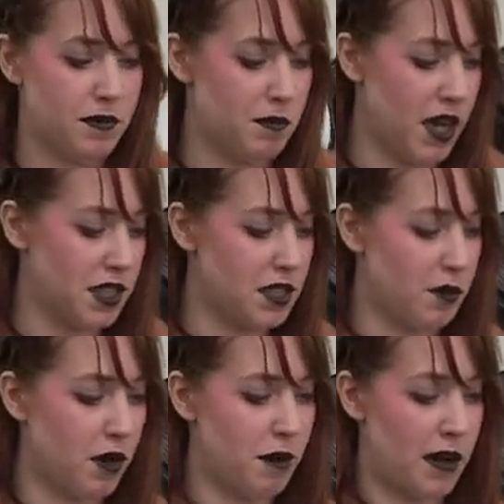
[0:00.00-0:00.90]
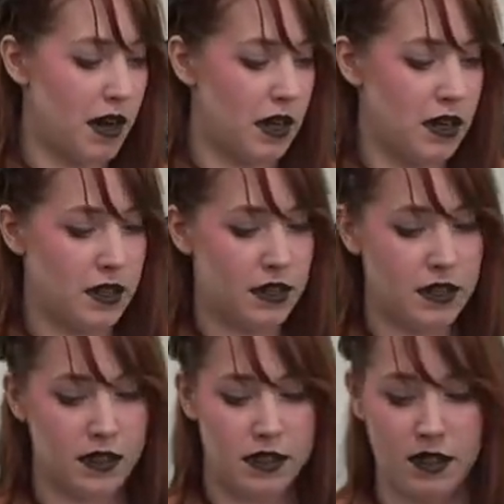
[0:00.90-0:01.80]
My support bar
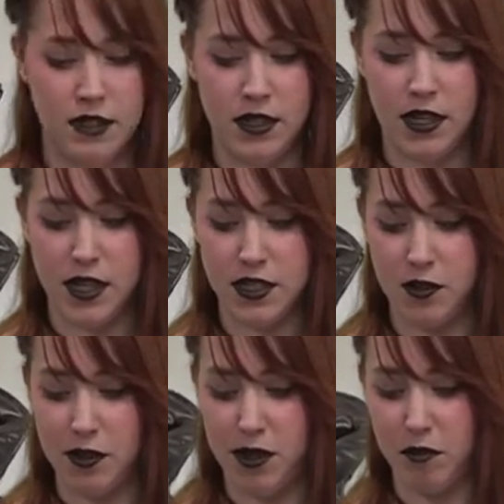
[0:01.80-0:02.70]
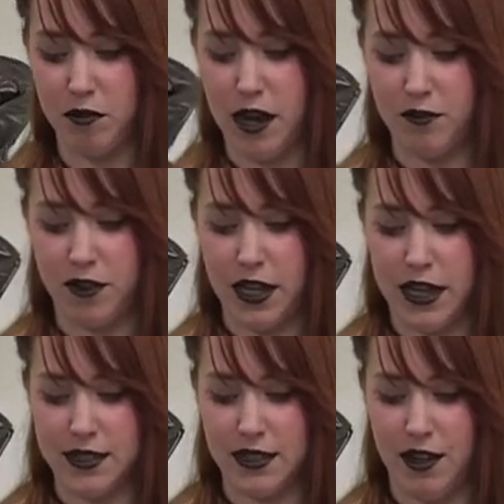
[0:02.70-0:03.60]
is going to be roughly
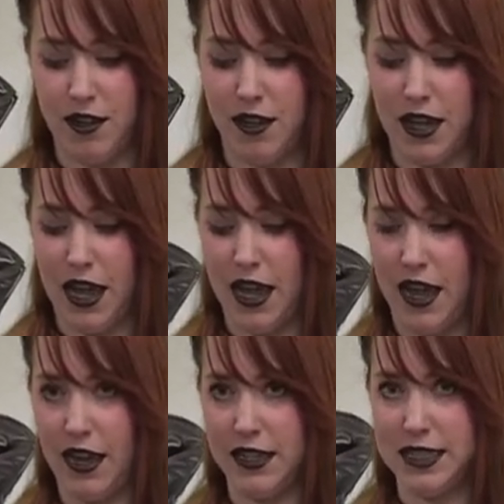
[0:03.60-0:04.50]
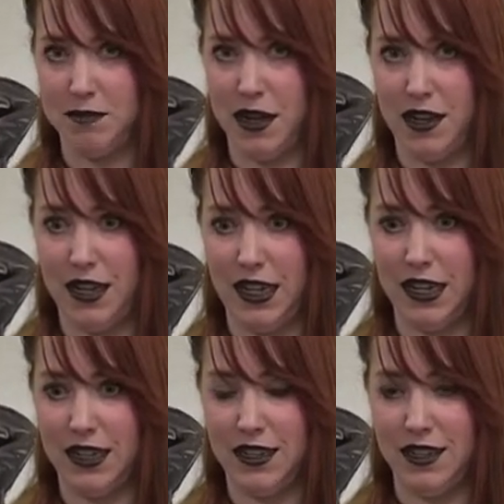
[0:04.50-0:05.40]
as long as
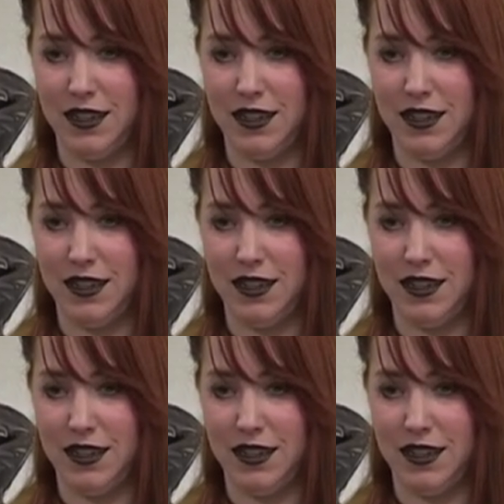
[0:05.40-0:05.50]
my